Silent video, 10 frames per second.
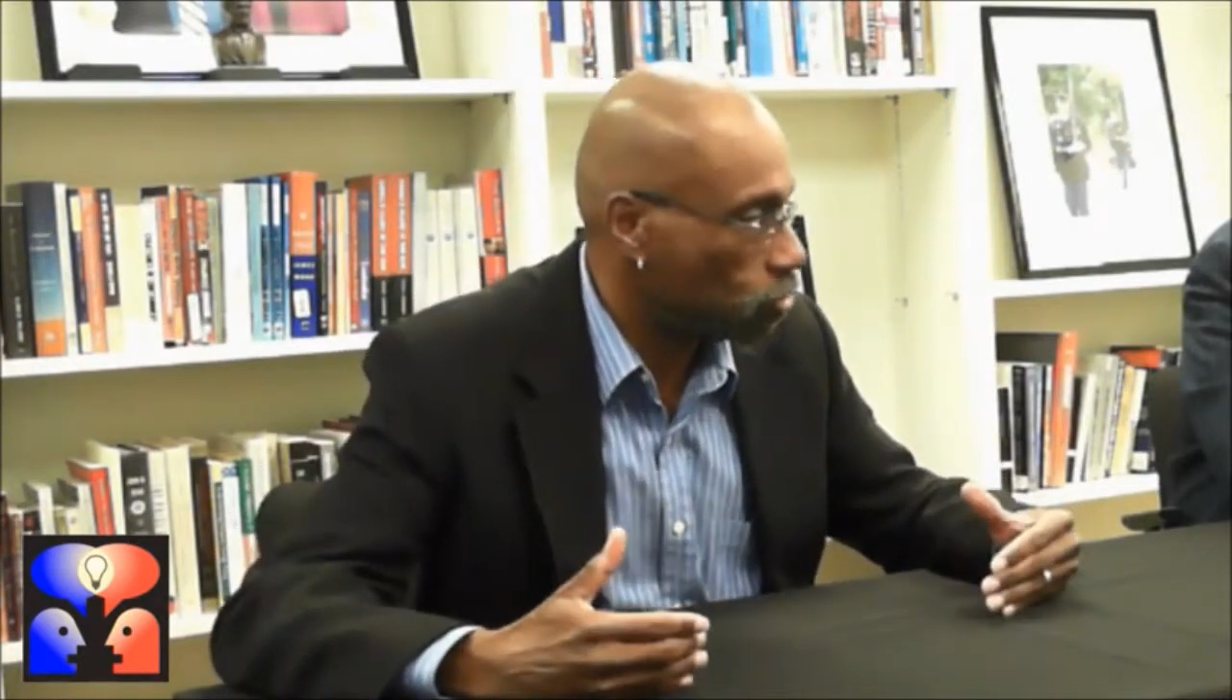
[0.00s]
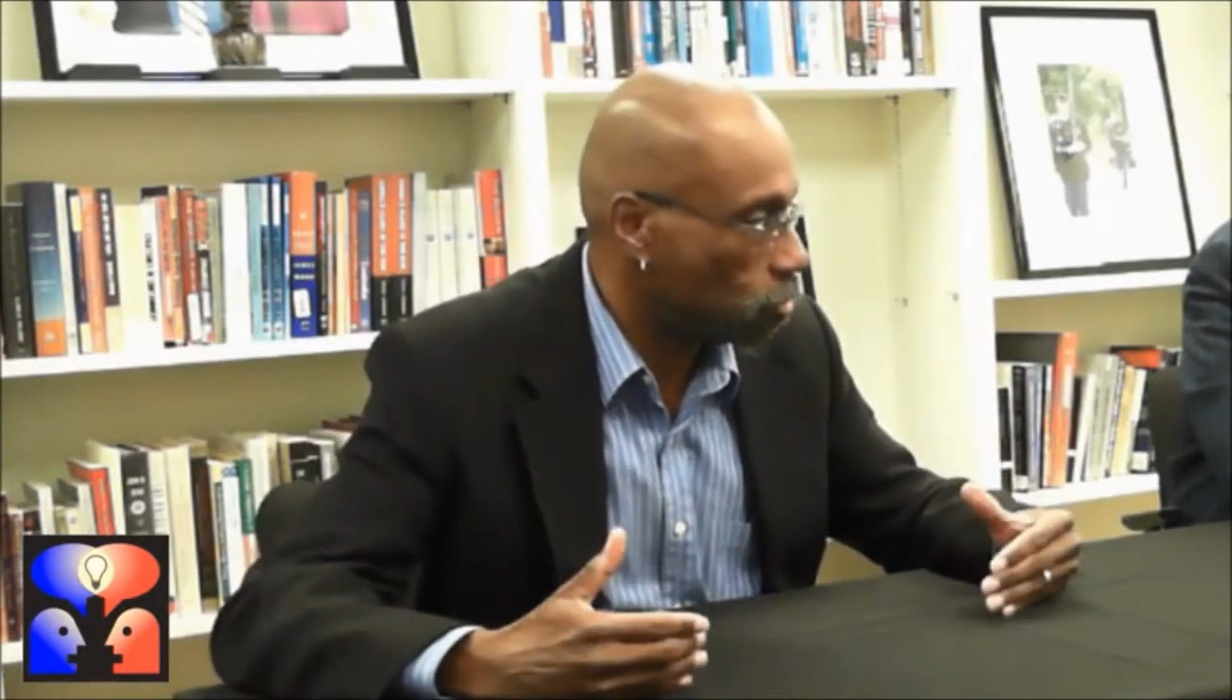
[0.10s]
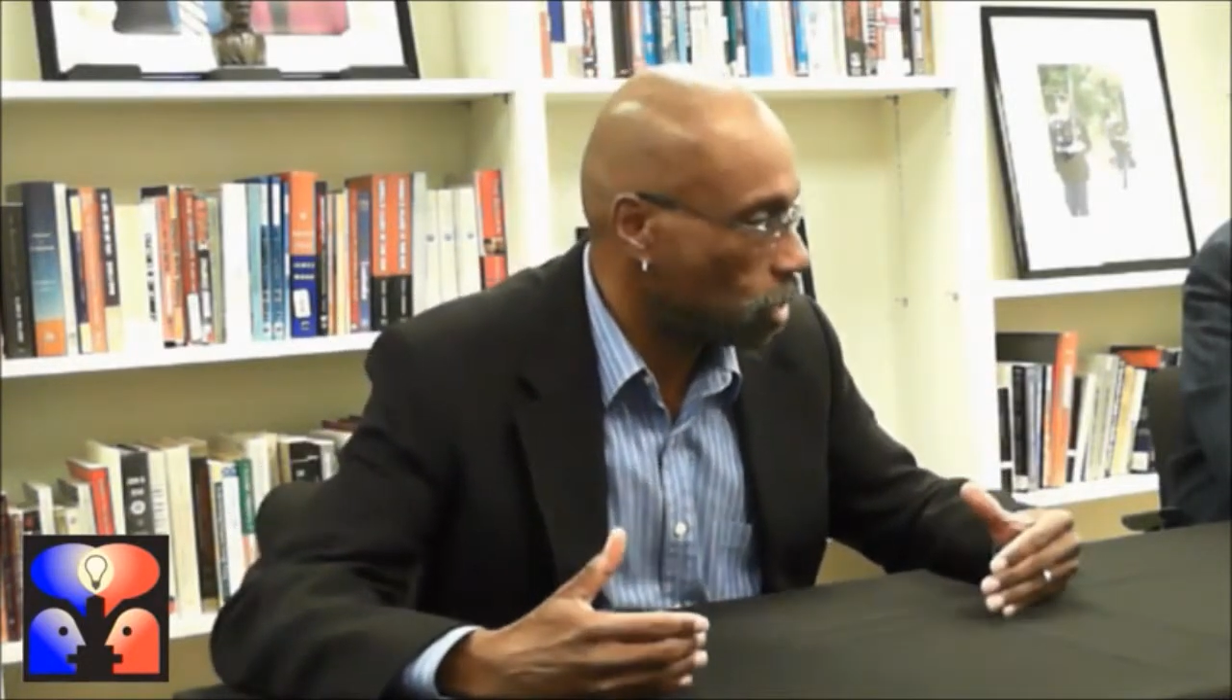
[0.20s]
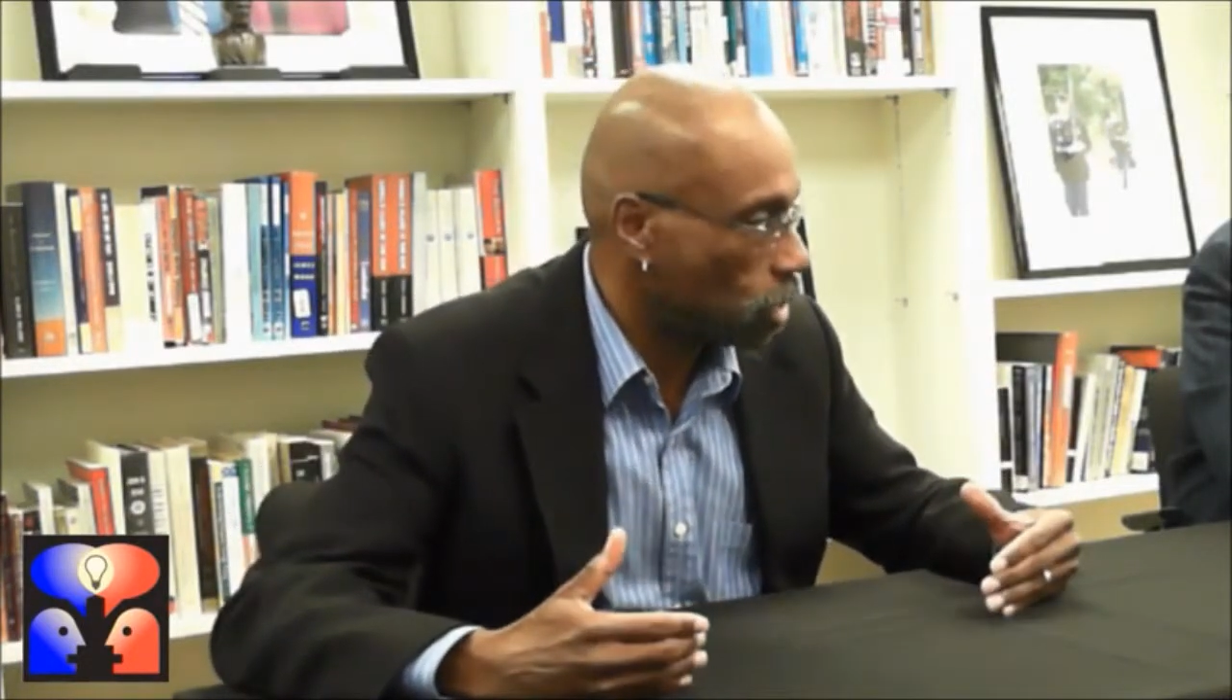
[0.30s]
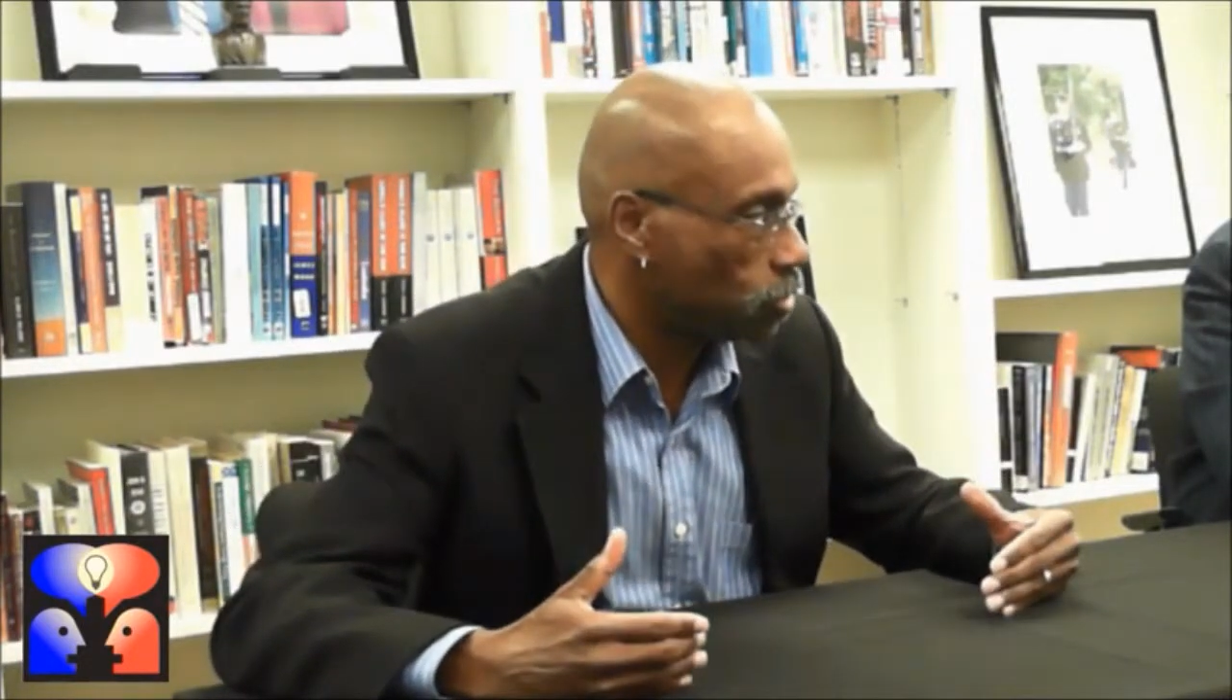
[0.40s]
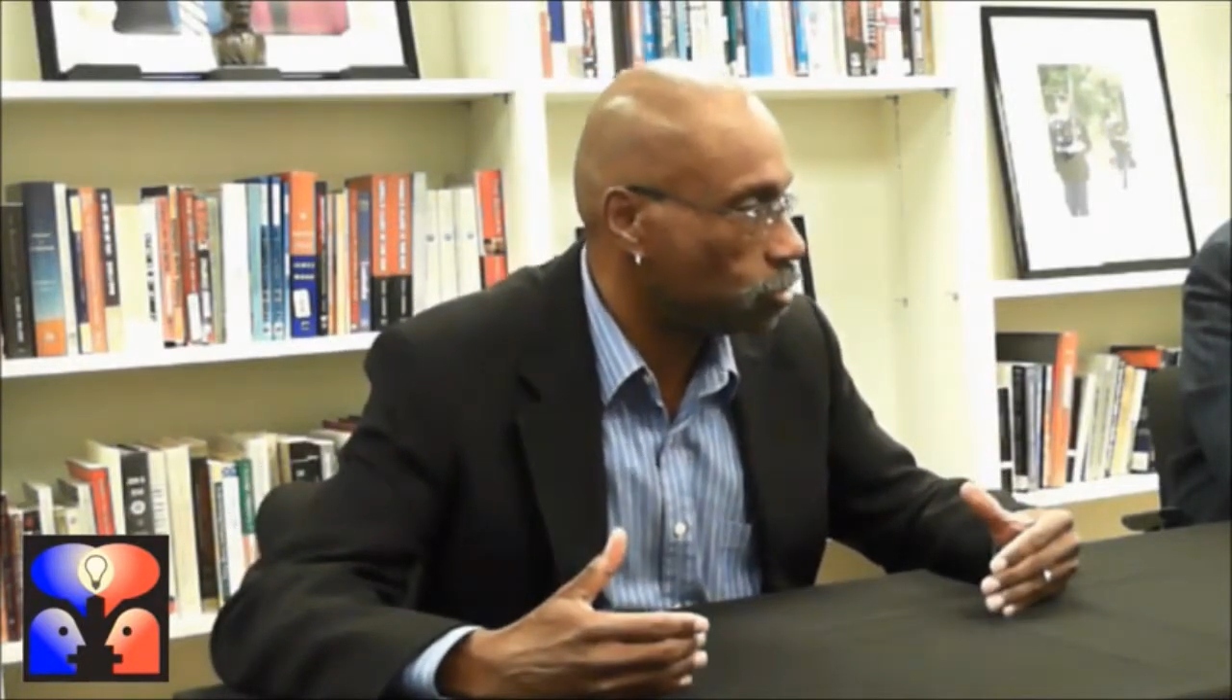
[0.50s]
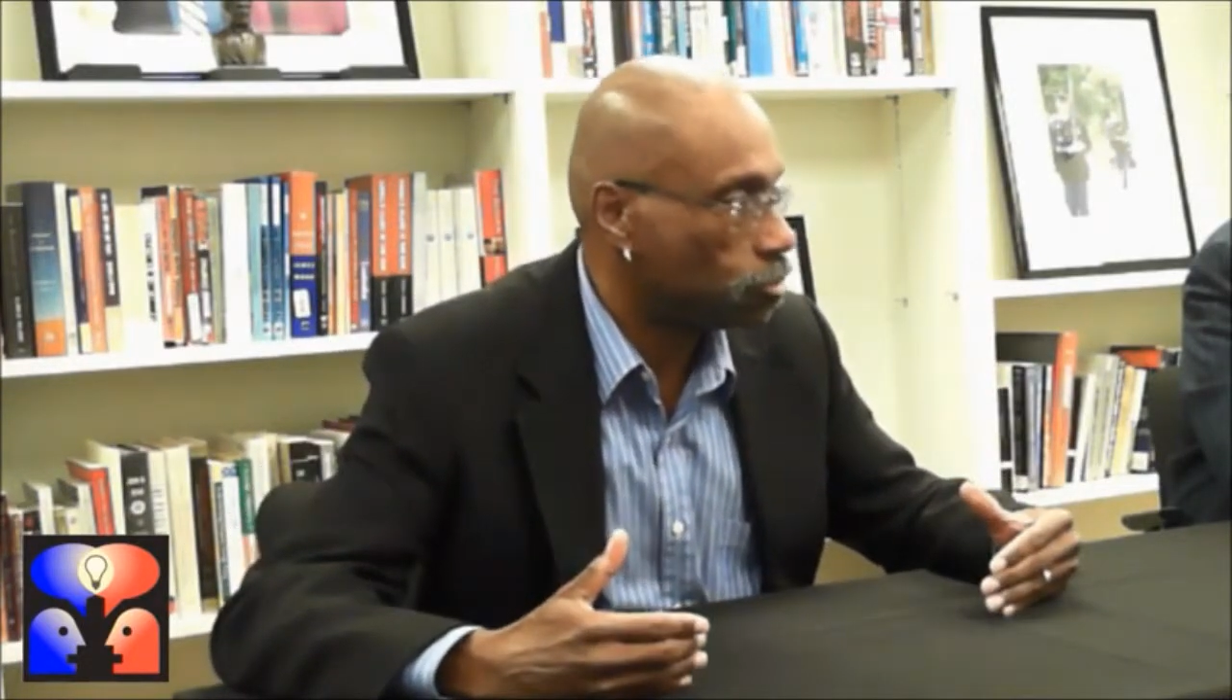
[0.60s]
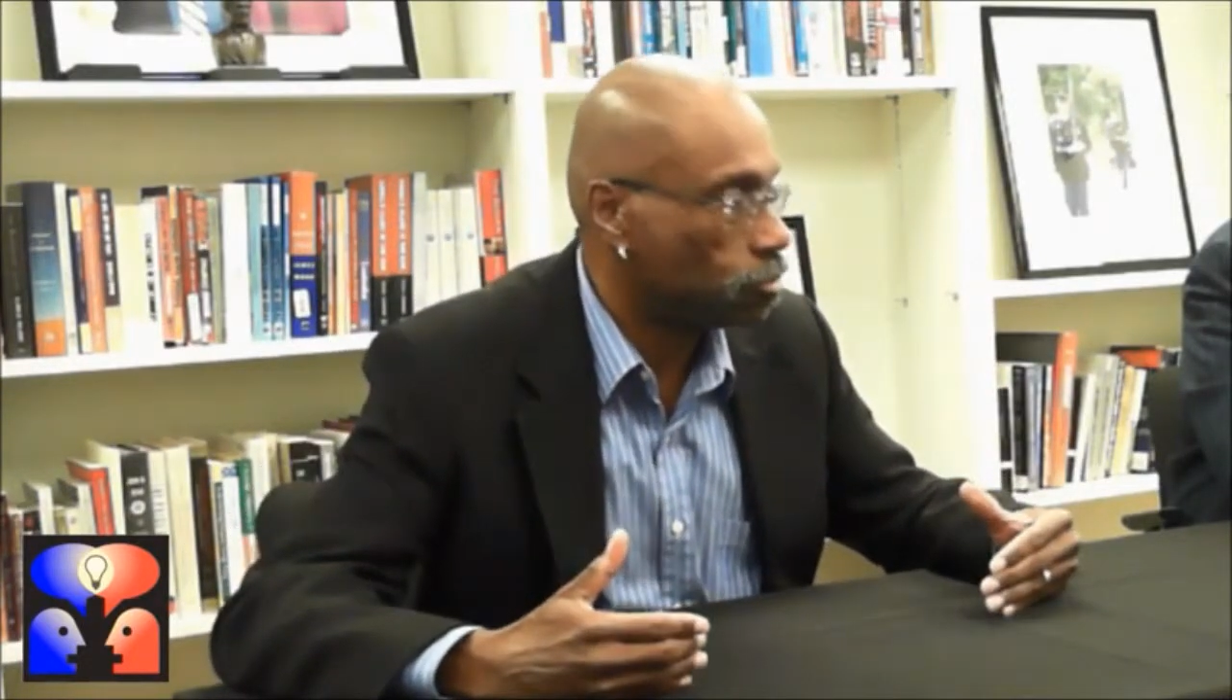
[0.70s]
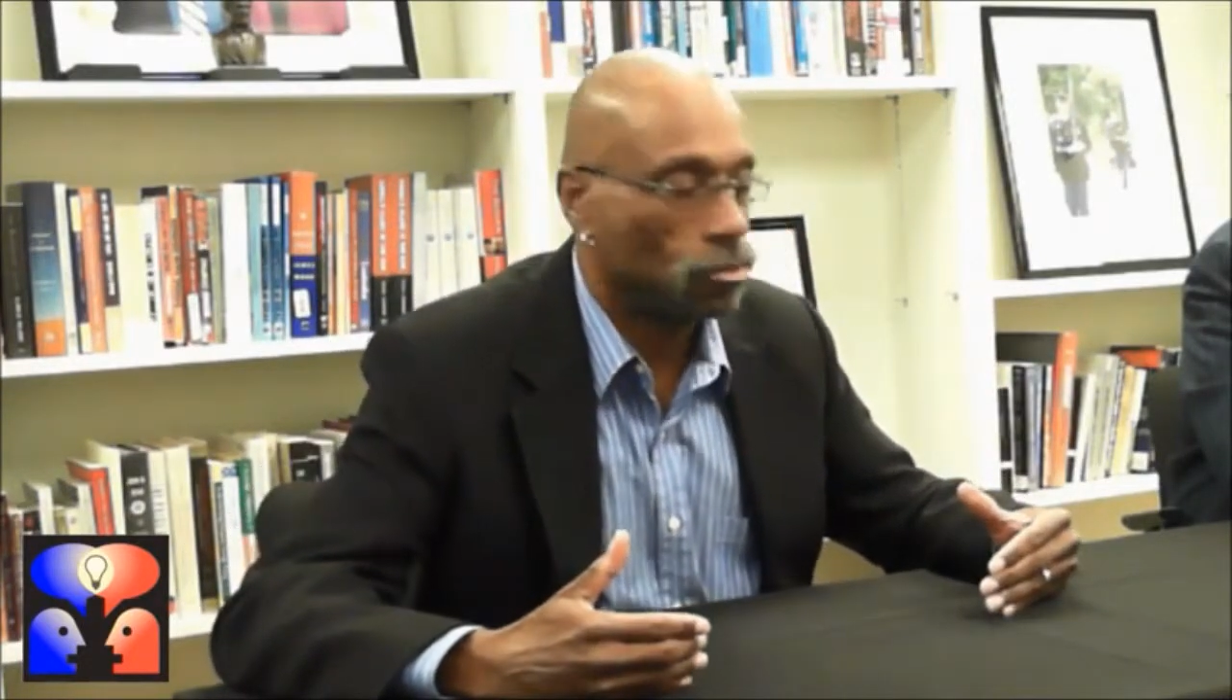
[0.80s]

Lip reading: Christ.